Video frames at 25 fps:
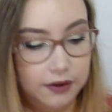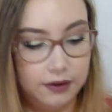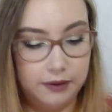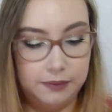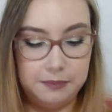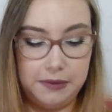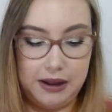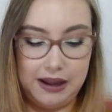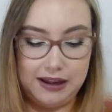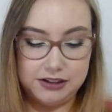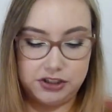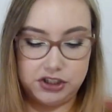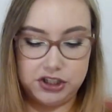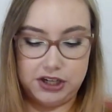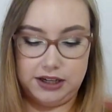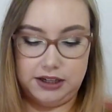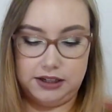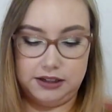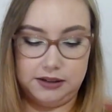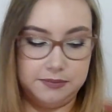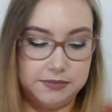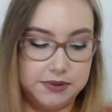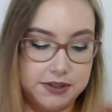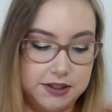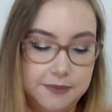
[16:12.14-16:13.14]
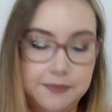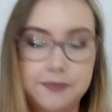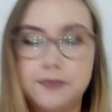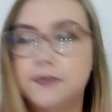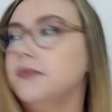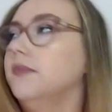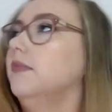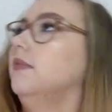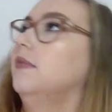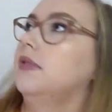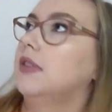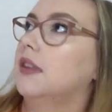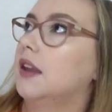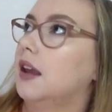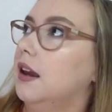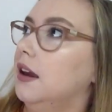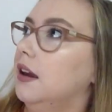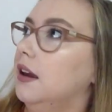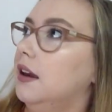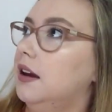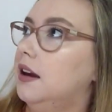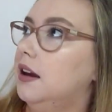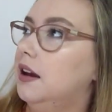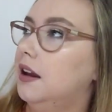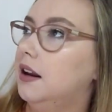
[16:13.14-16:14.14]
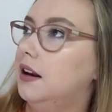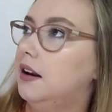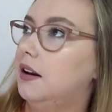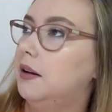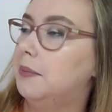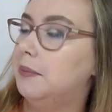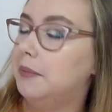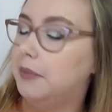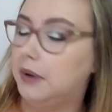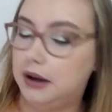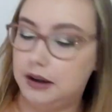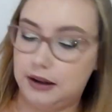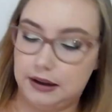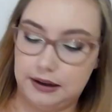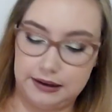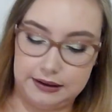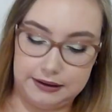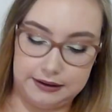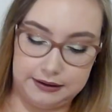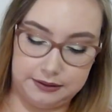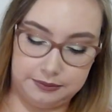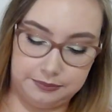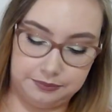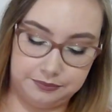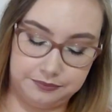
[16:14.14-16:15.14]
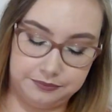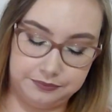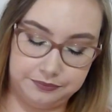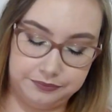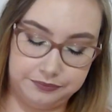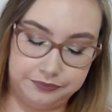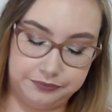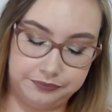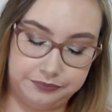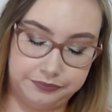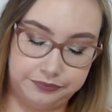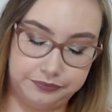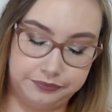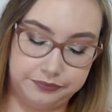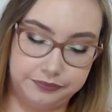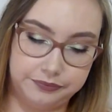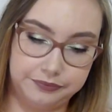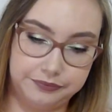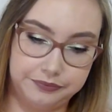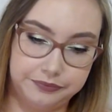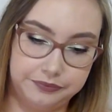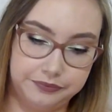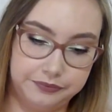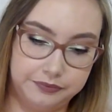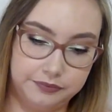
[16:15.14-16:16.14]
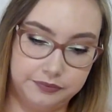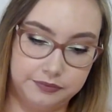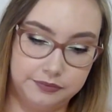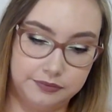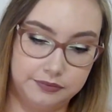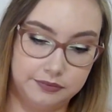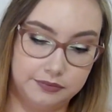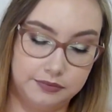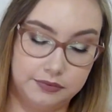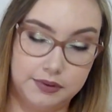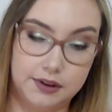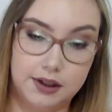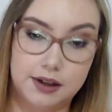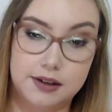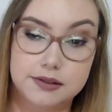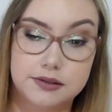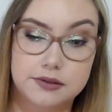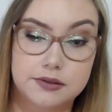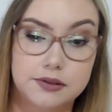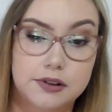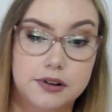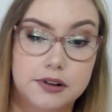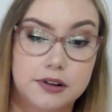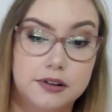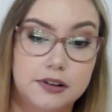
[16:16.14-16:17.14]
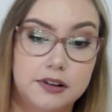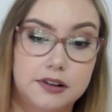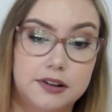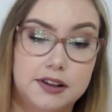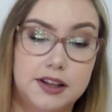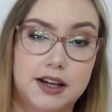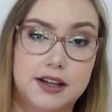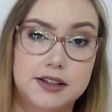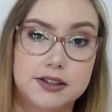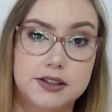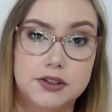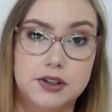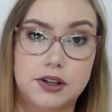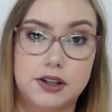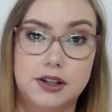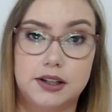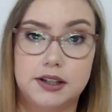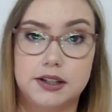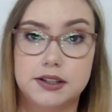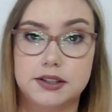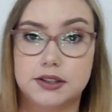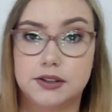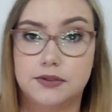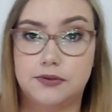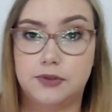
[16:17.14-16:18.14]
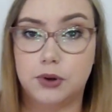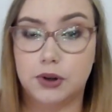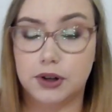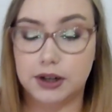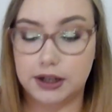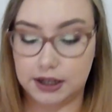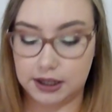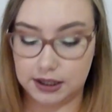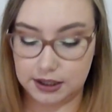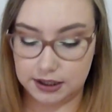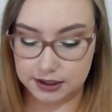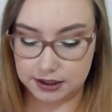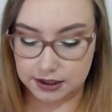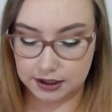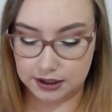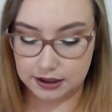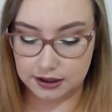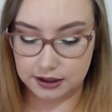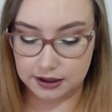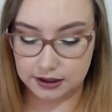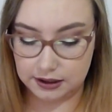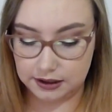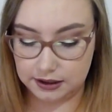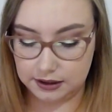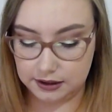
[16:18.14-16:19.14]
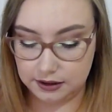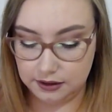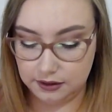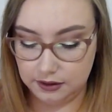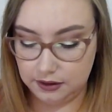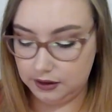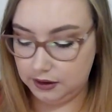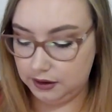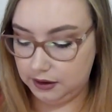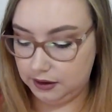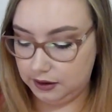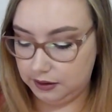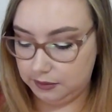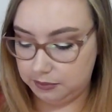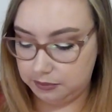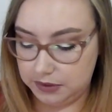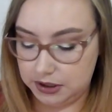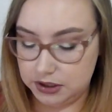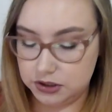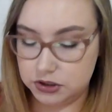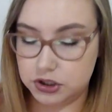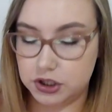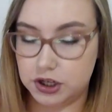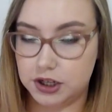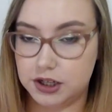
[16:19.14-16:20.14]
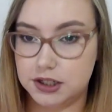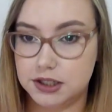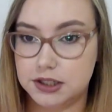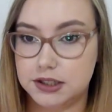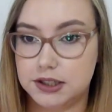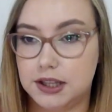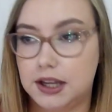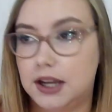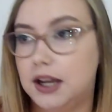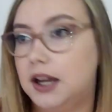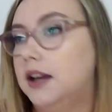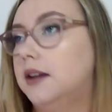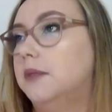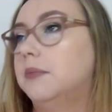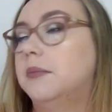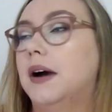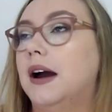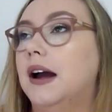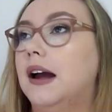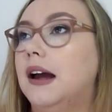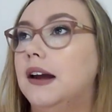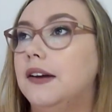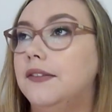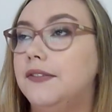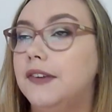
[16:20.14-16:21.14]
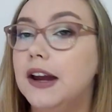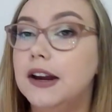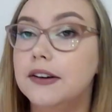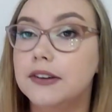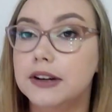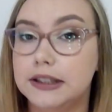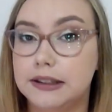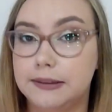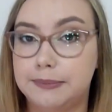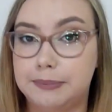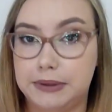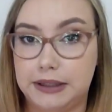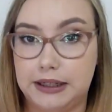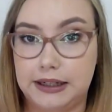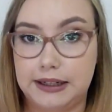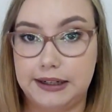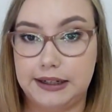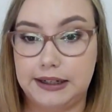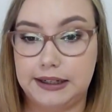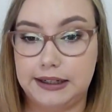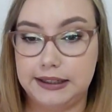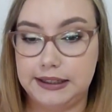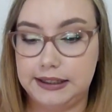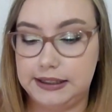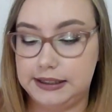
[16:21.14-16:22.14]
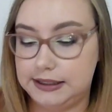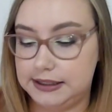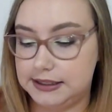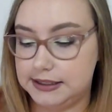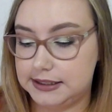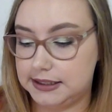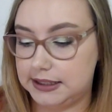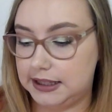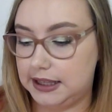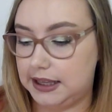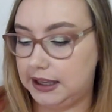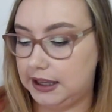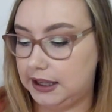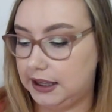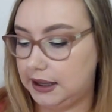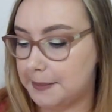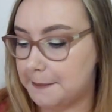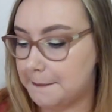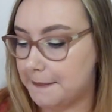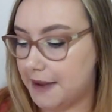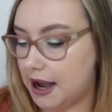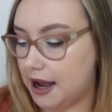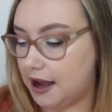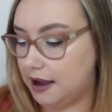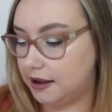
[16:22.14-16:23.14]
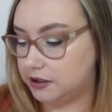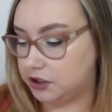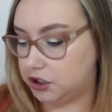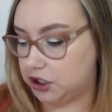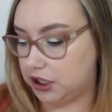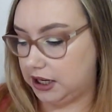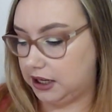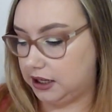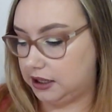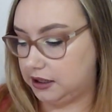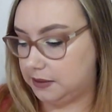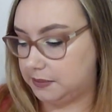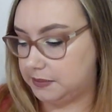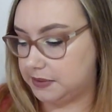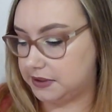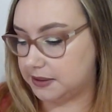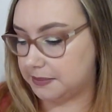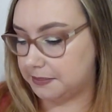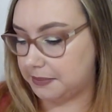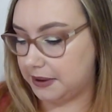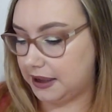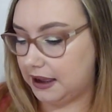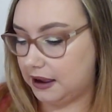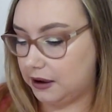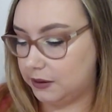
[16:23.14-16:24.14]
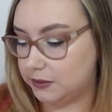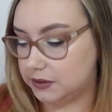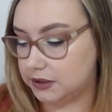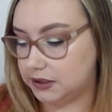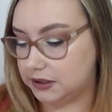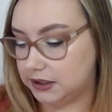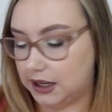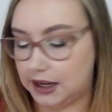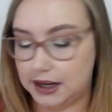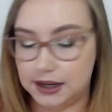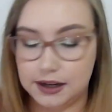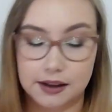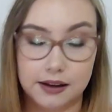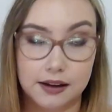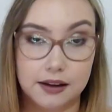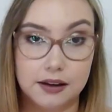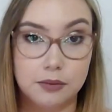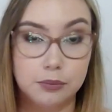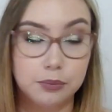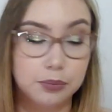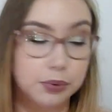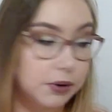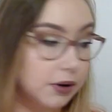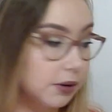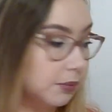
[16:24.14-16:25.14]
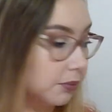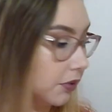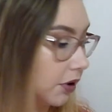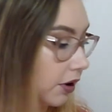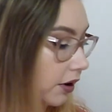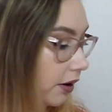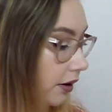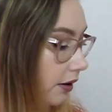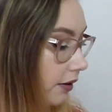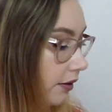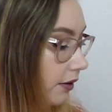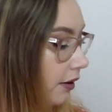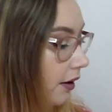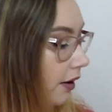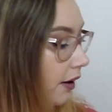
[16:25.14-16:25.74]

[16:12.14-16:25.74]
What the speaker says: Marc Jacobs. In my $1,000 Sephora cart, I mentioned that my favourite lip liner is the Marc Jacobs Pout Liner in Primrose.